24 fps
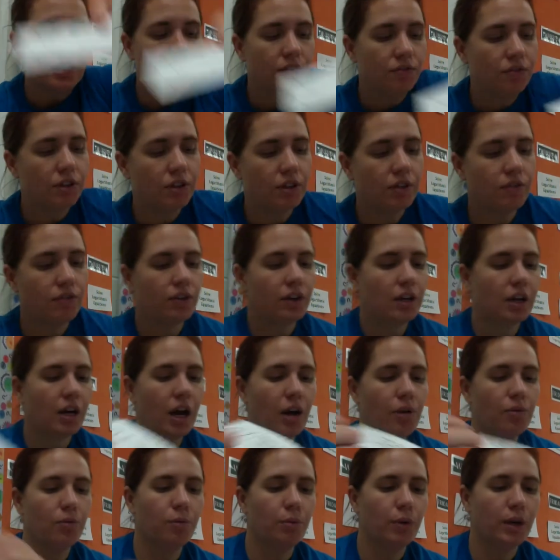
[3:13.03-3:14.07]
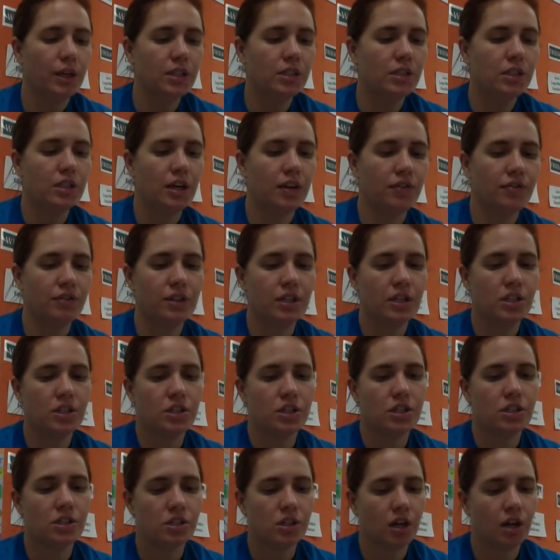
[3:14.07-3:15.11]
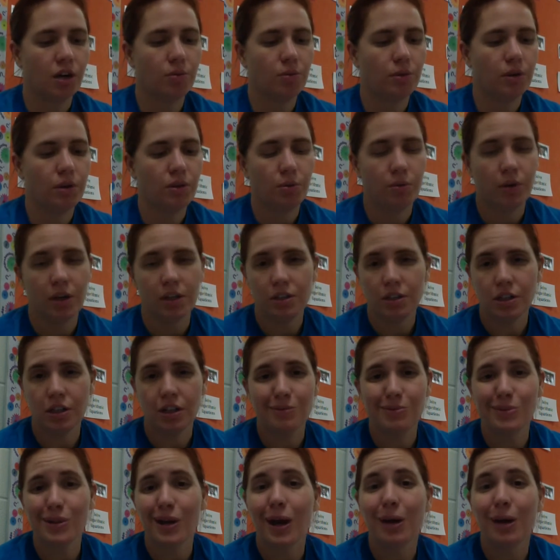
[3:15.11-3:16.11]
if you can figure out which definitions go with what terms.